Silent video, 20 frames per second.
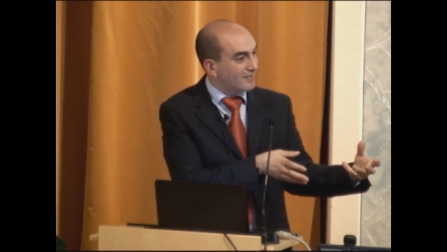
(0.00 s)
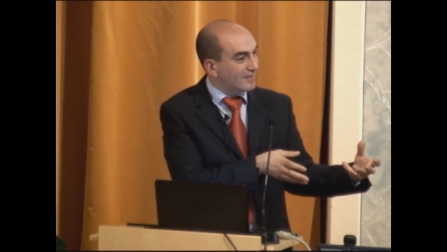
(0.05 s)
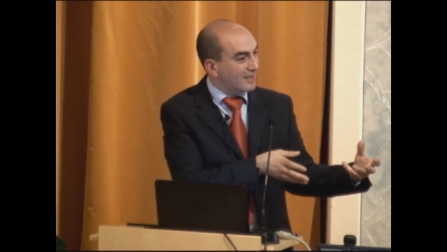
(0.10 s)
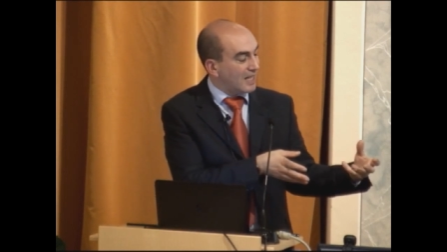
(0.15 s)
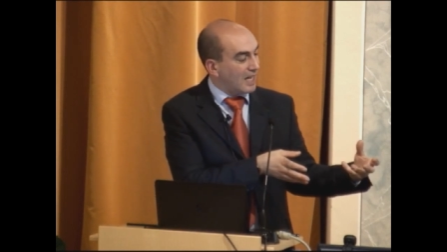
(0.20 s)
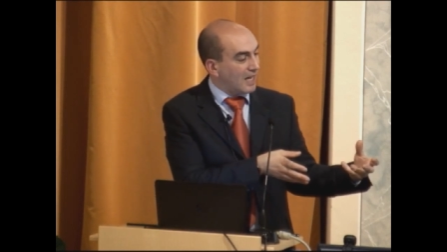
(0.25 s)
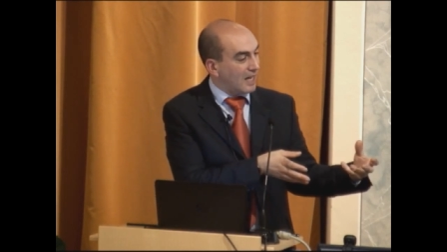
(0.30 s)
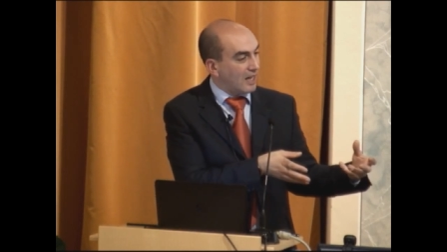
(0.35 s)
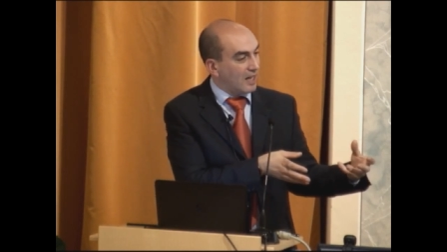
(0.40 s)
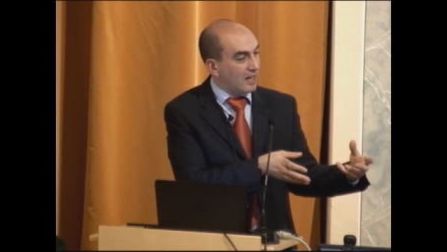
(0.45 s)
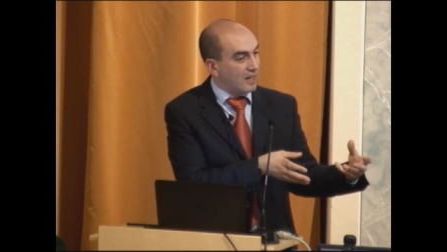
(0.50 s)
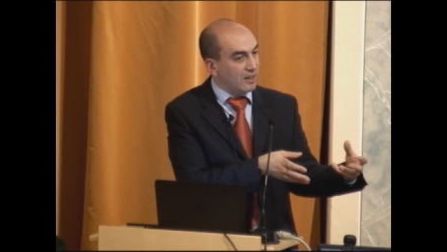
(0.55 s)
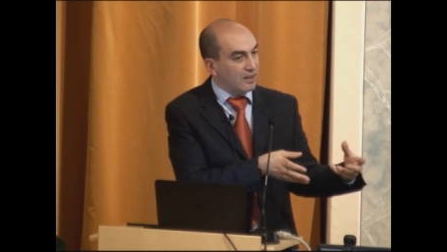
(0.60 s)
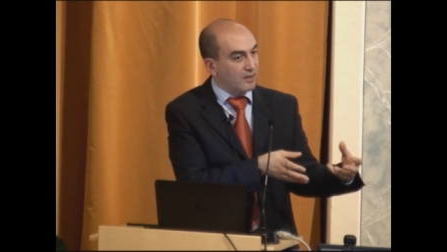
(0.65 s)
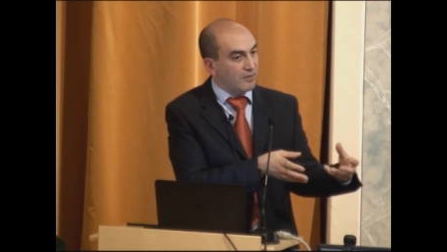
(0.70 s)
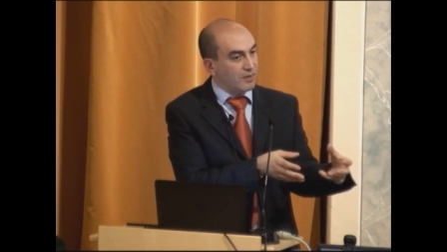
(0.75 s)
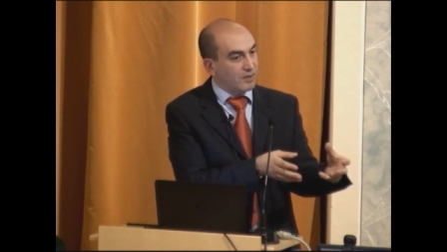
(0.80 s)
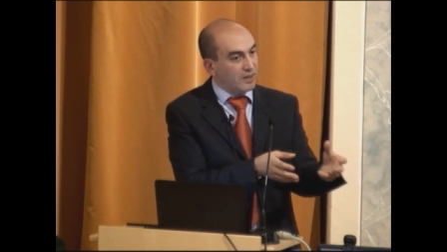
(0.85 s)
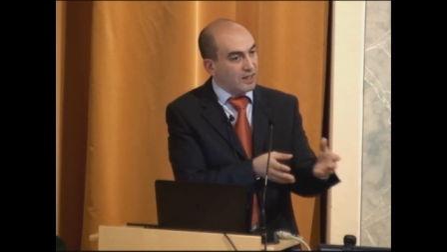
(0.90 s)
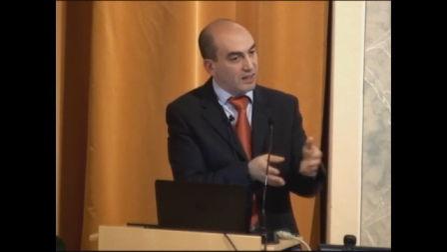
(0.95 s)
And if
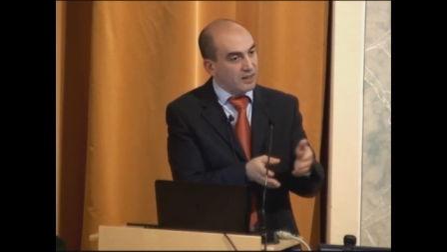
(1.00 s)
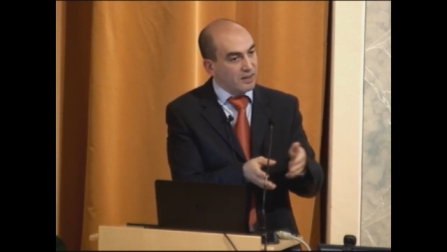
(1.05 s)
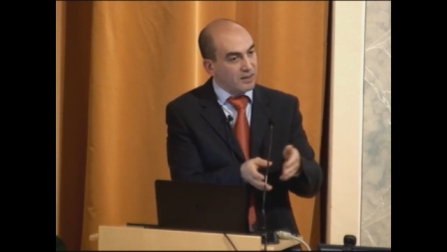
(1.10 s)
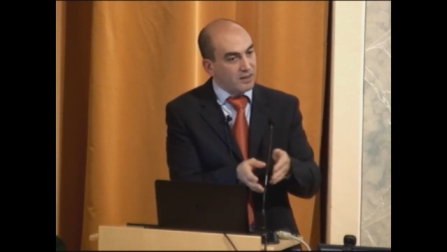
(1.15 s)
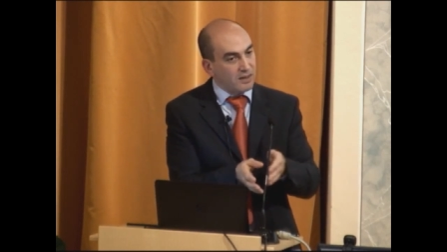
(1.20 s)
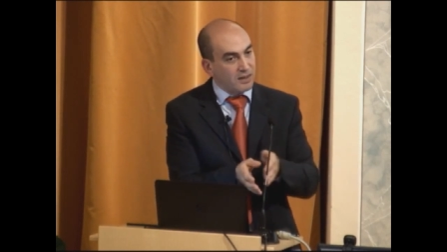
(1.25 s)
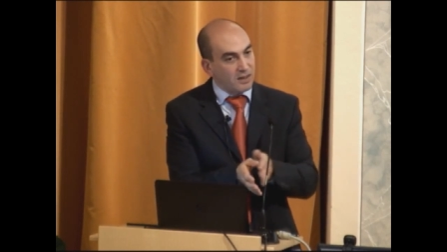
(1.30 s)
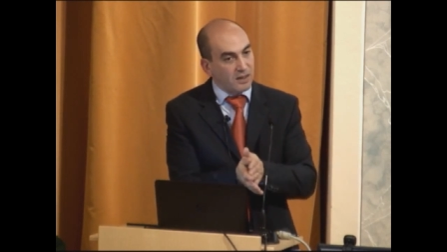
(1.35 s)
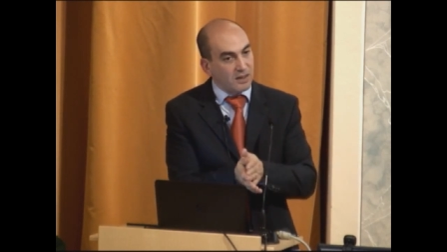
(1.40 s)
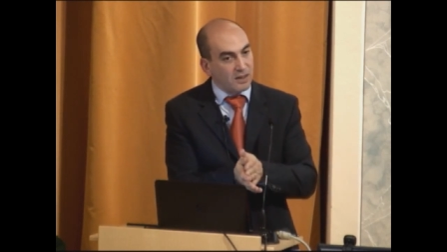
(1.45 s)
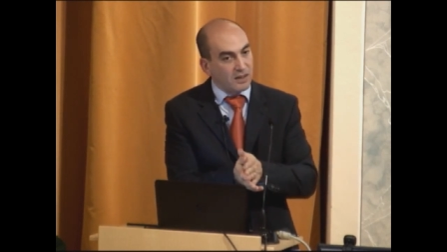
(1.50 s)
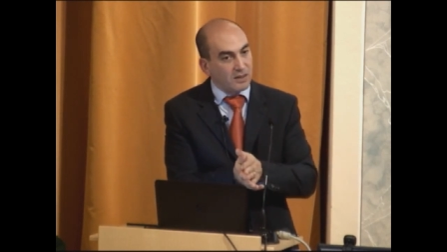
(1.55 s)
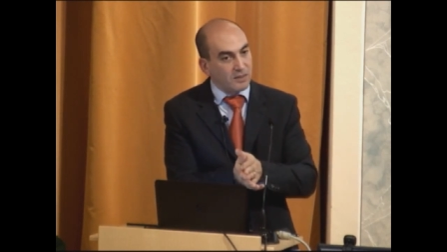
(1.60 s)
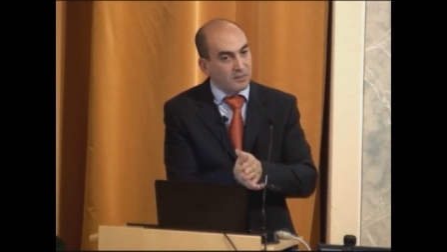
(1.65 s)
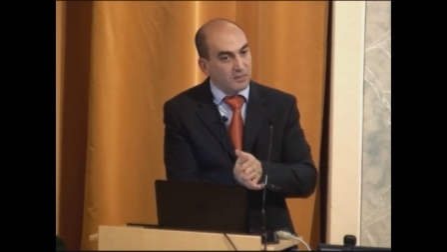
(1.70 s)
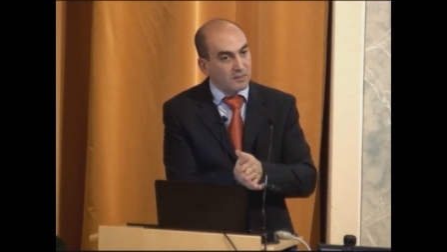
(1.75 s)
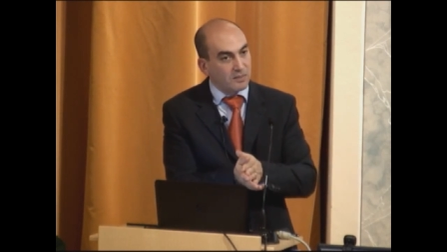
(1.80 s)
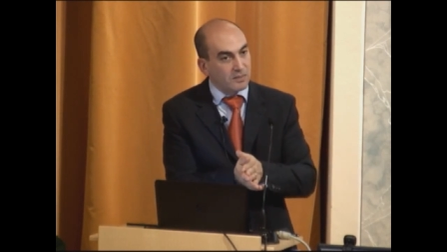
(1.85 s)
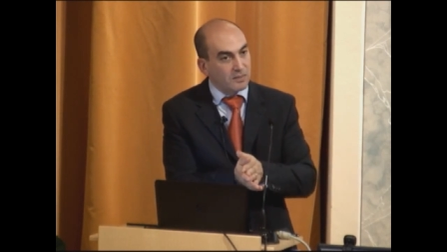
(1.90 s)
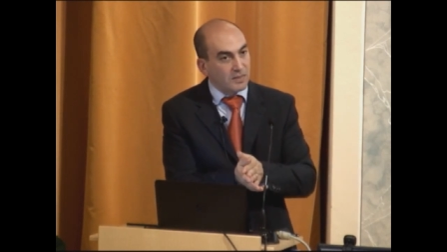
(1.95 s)
you take um,
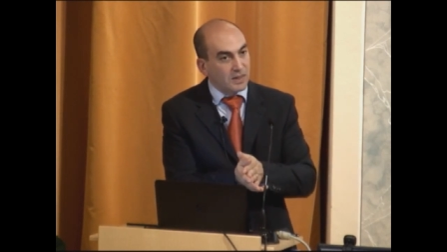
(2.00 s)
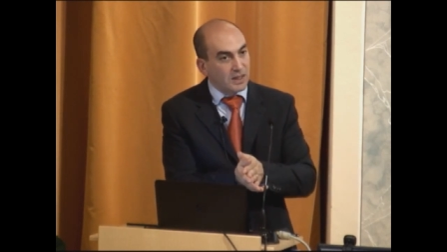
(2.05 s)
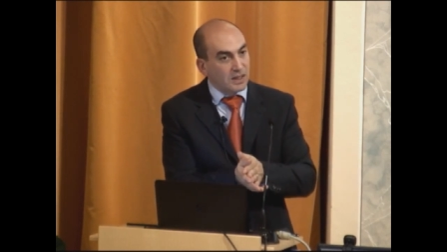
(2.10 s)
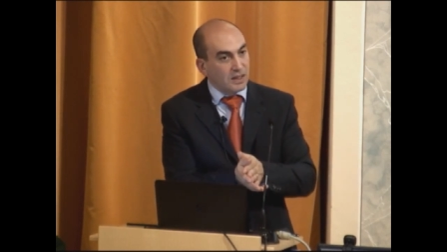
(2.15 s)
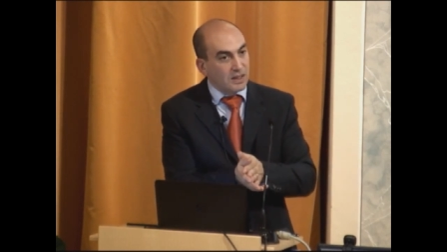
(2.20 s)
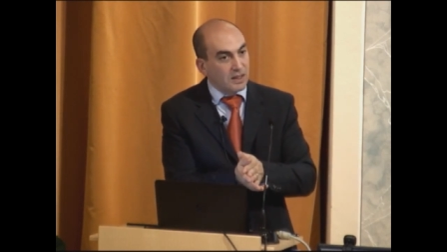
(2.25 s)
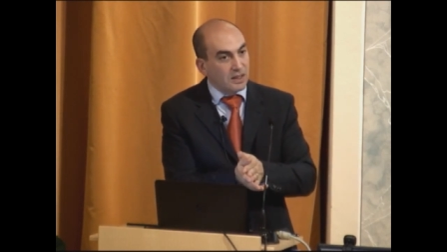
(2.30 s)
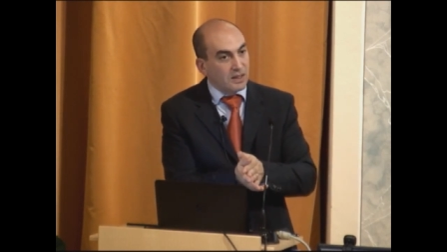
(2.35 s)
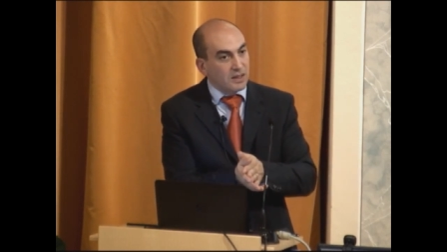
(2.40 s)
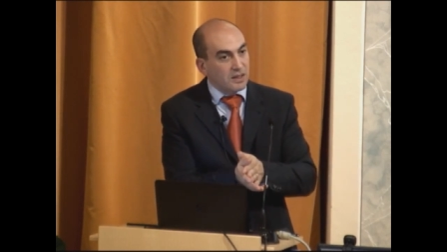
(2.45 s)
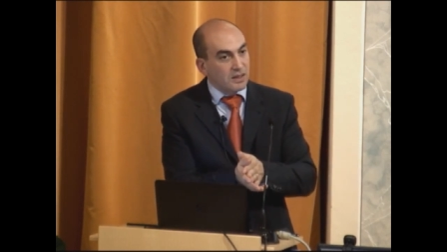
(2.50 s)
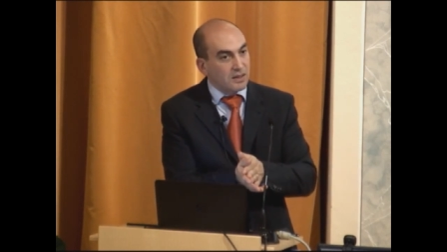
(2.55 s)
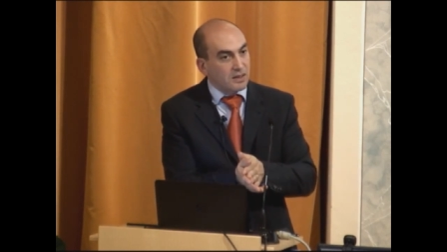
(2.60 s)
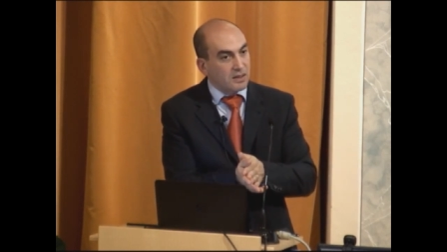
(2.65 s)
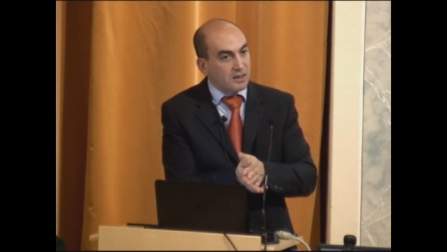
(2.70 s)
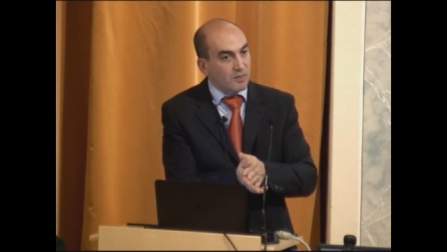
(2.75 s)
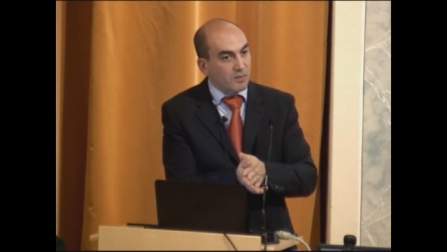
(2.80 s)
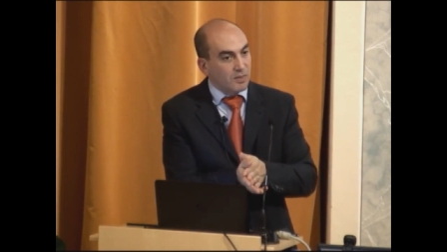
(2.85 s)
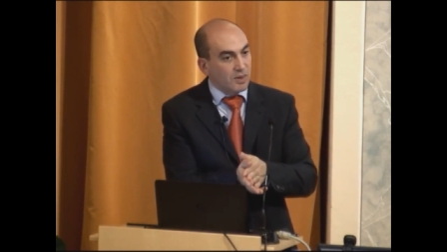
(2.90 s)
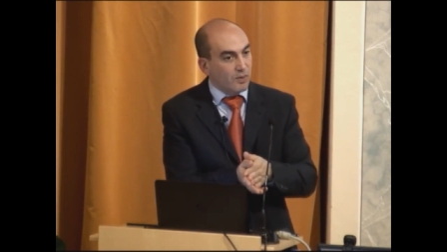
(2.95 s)

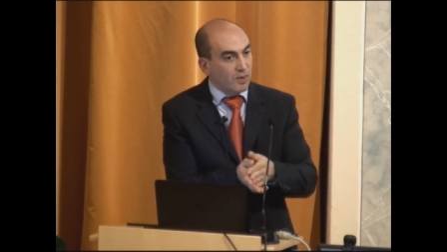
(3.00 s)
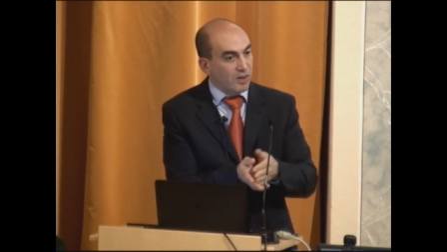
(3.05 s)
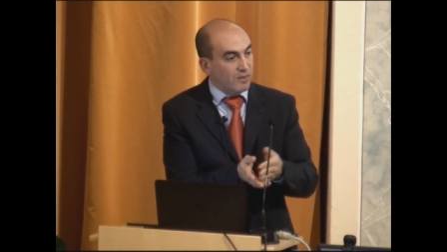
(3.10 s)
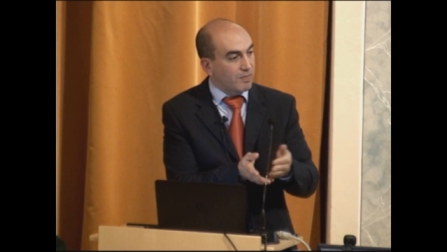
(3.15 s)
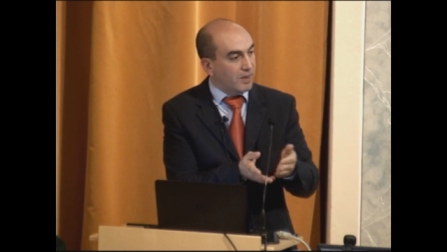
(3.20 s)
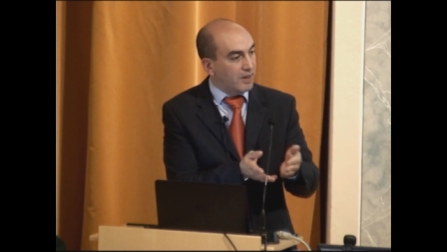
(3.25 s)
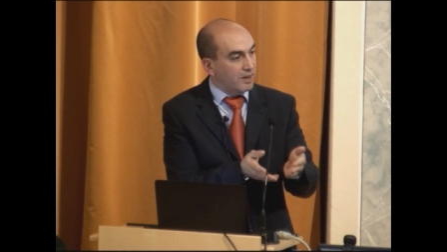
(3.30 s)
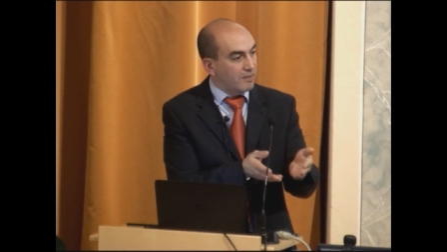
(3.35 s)
some of the work by,